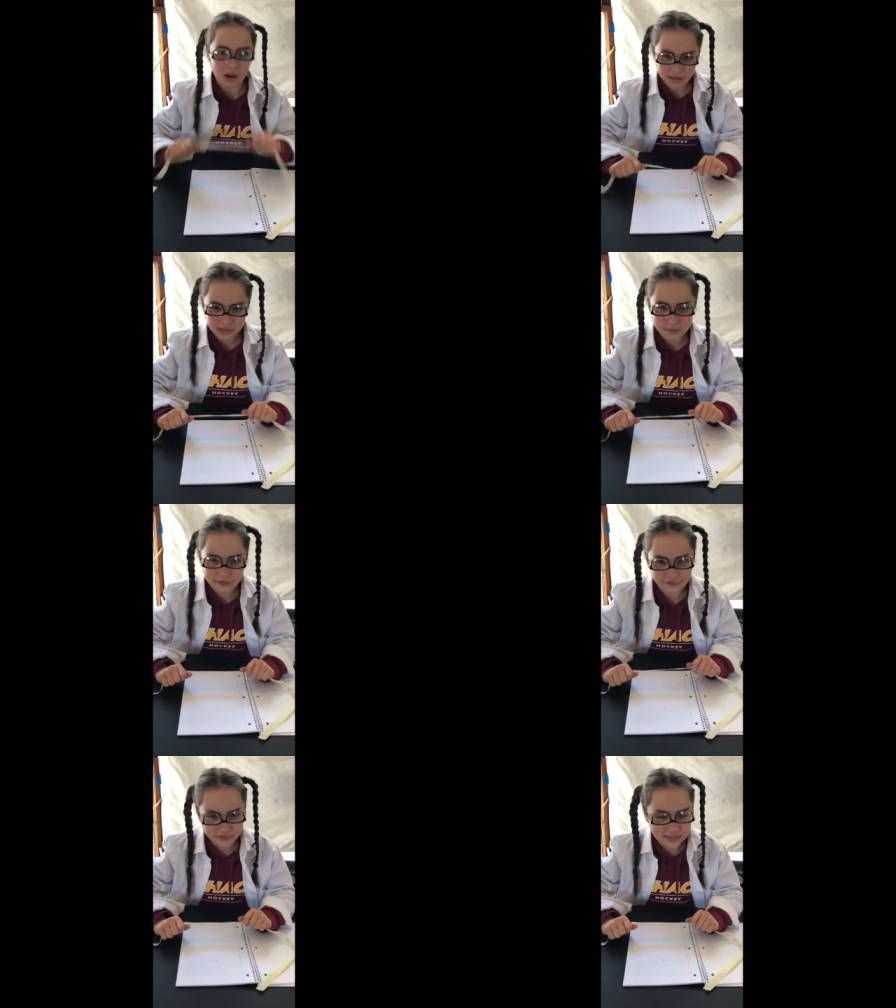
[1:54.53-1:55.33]
On to
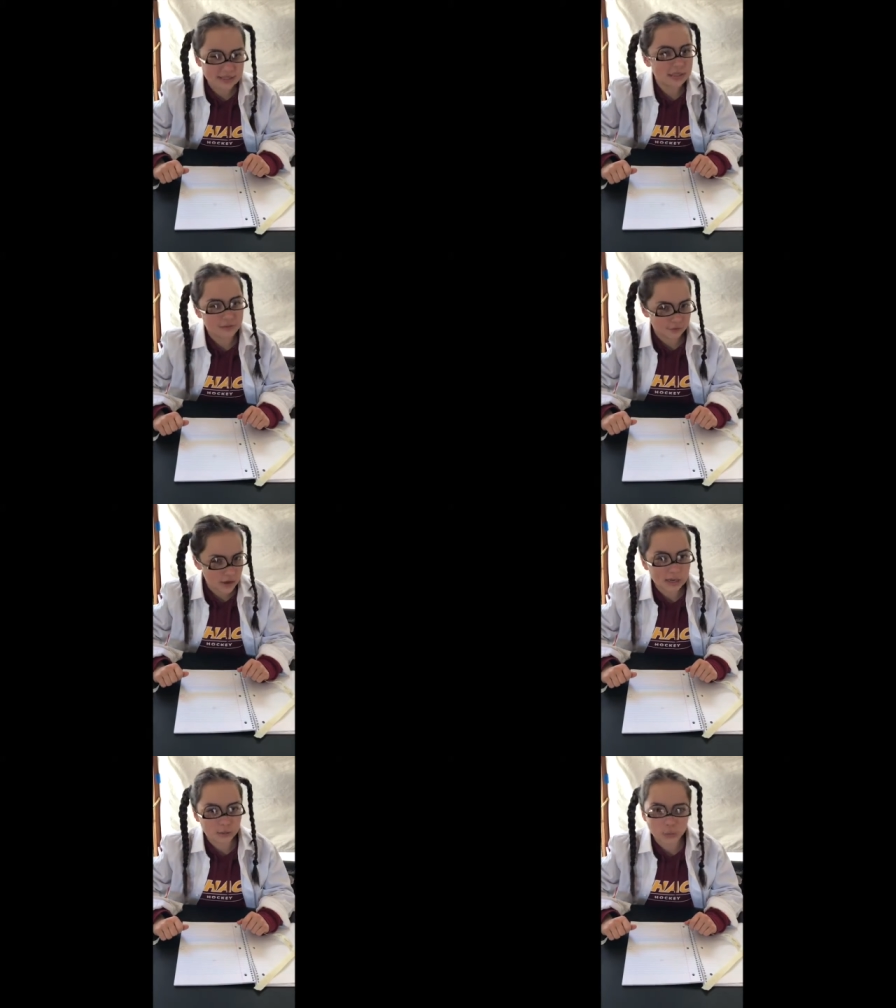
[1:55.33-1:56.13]
my fifth and
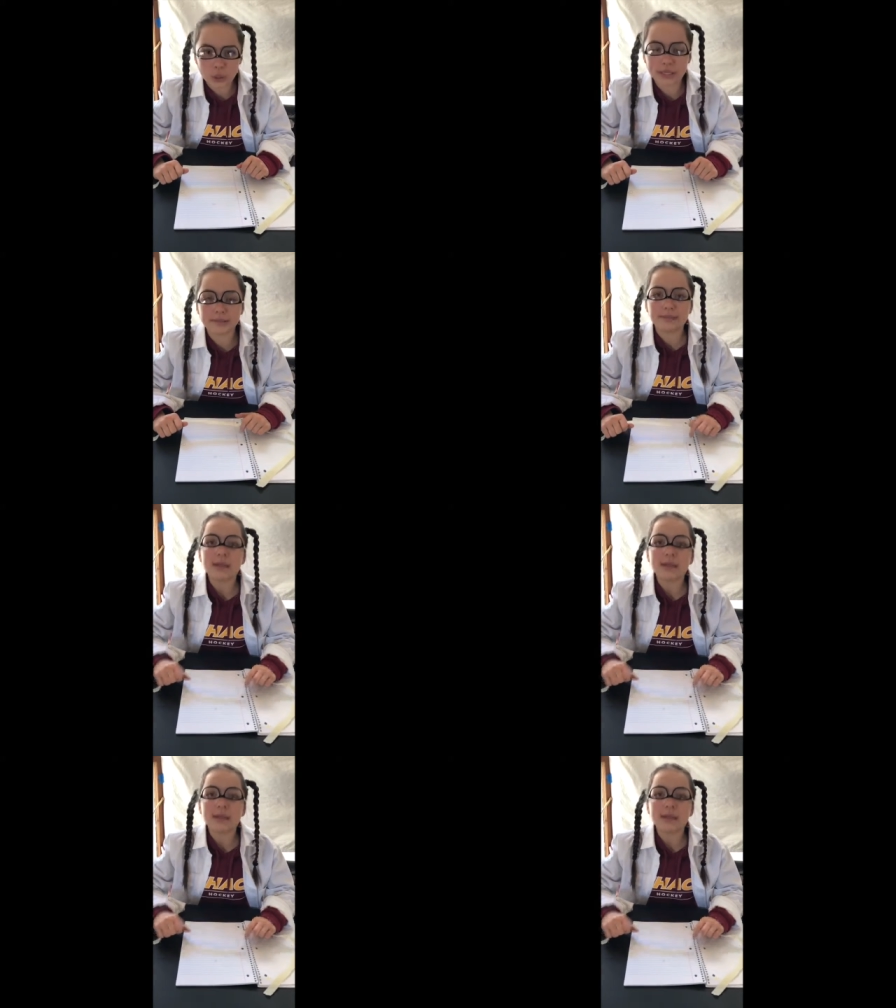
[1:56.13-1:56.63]
final point.